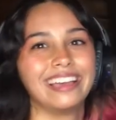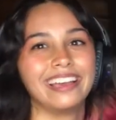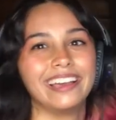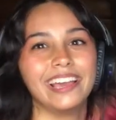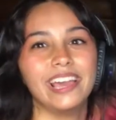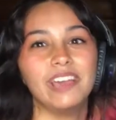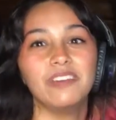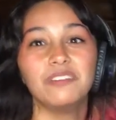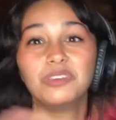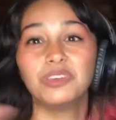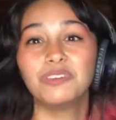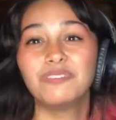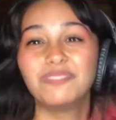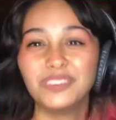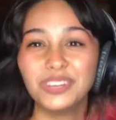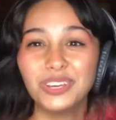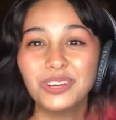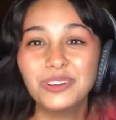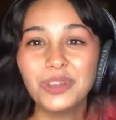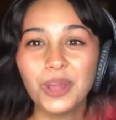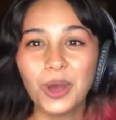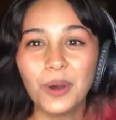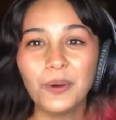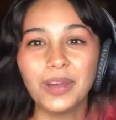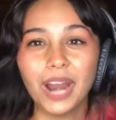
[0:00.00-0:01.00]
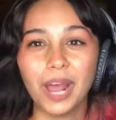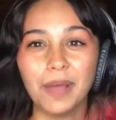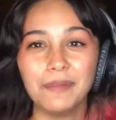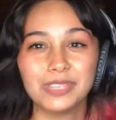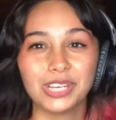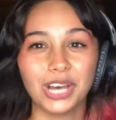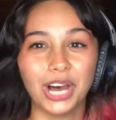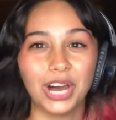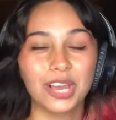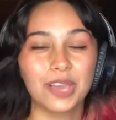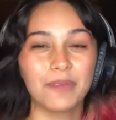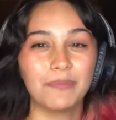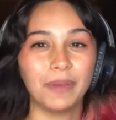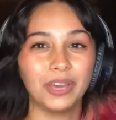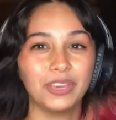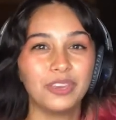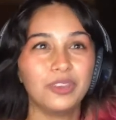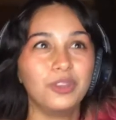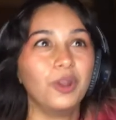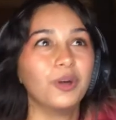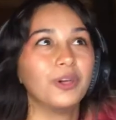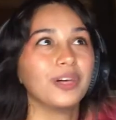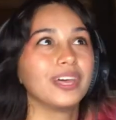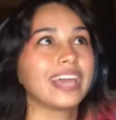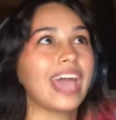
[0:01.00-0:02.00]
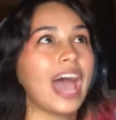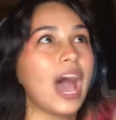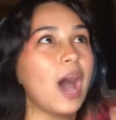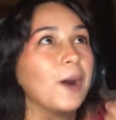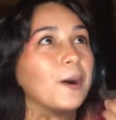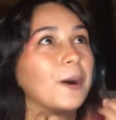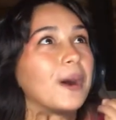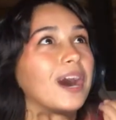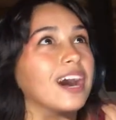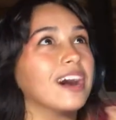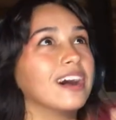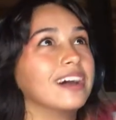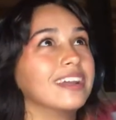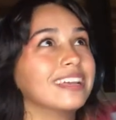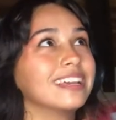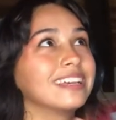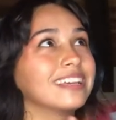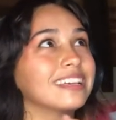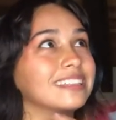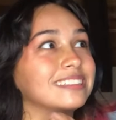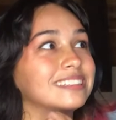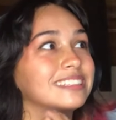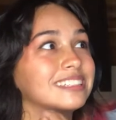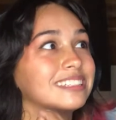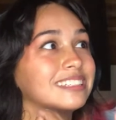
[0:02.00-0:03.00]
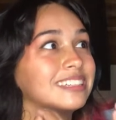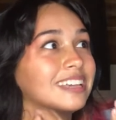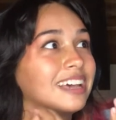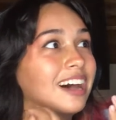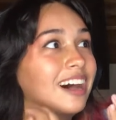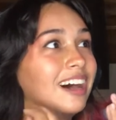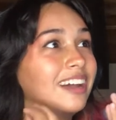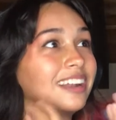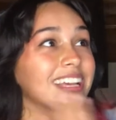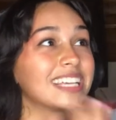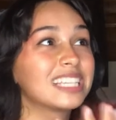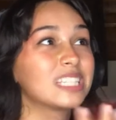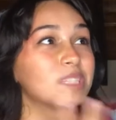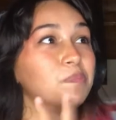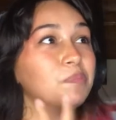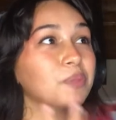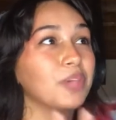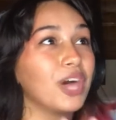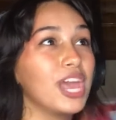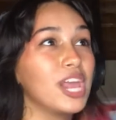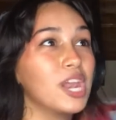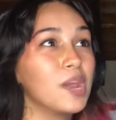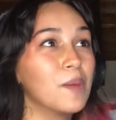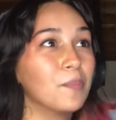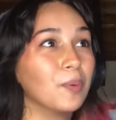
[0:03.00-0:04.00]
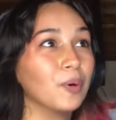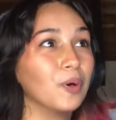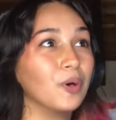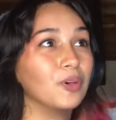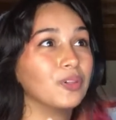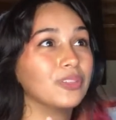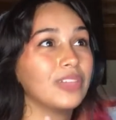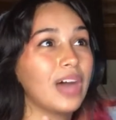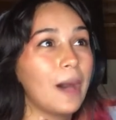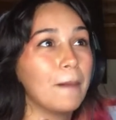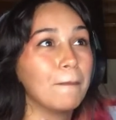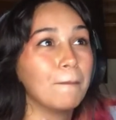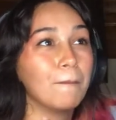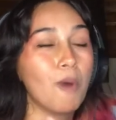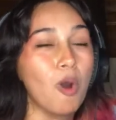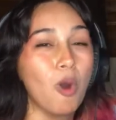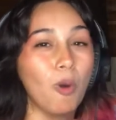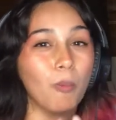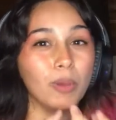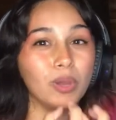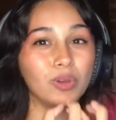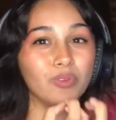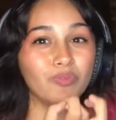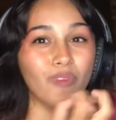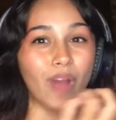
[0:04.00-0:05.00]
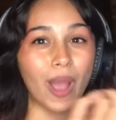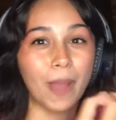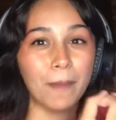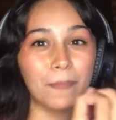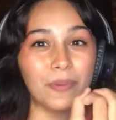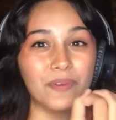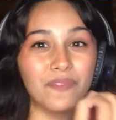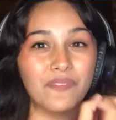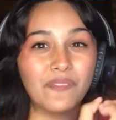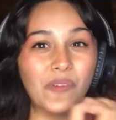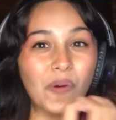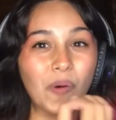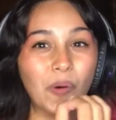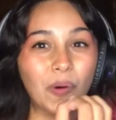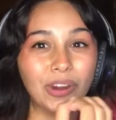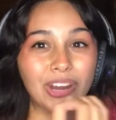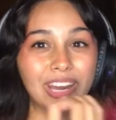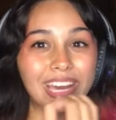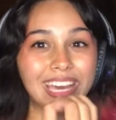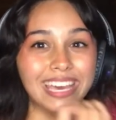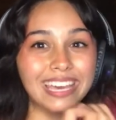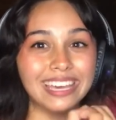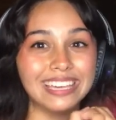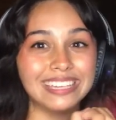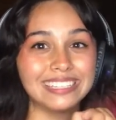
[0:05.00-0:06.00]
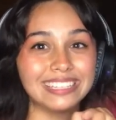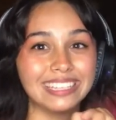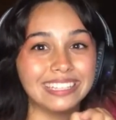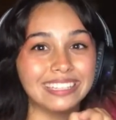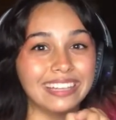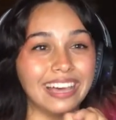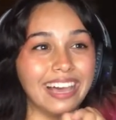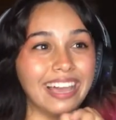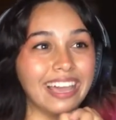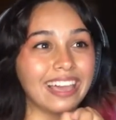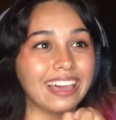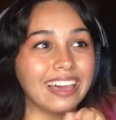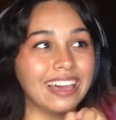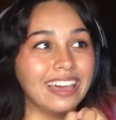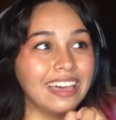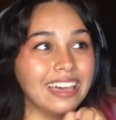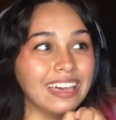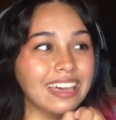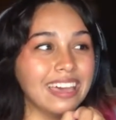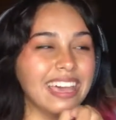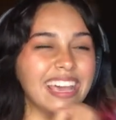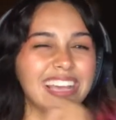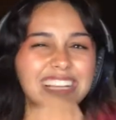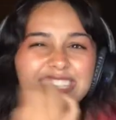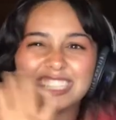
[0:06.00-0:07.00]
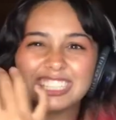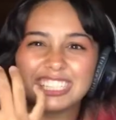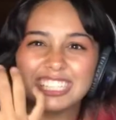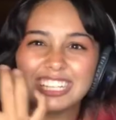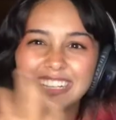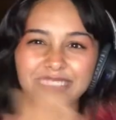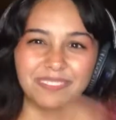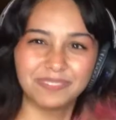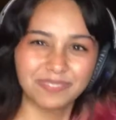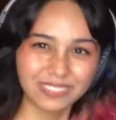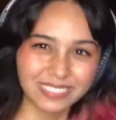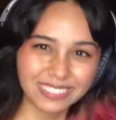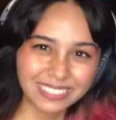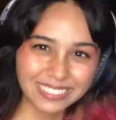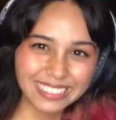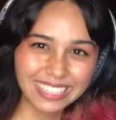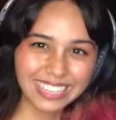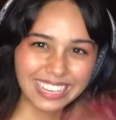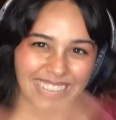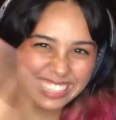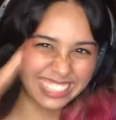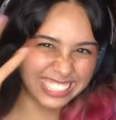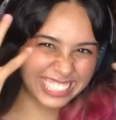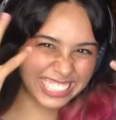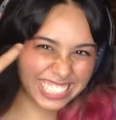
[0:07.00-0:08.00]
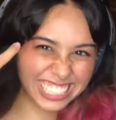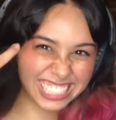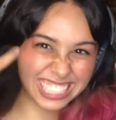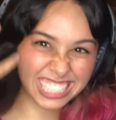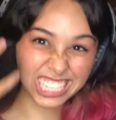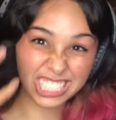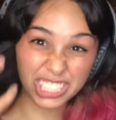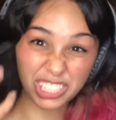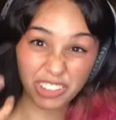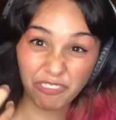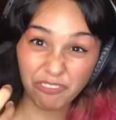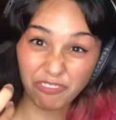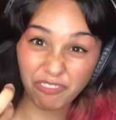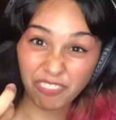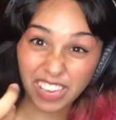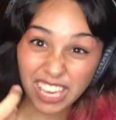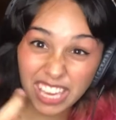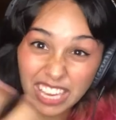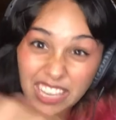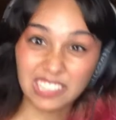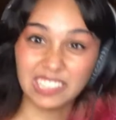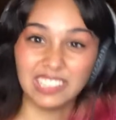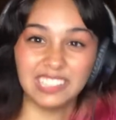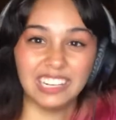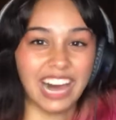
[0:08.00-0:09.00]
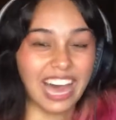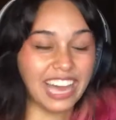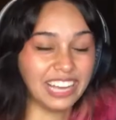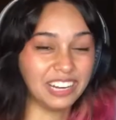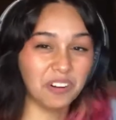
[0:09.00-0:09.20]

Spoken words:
If you know what I'm talking about, you know like how unexplainable that moment right before is. And like it's just such a feel.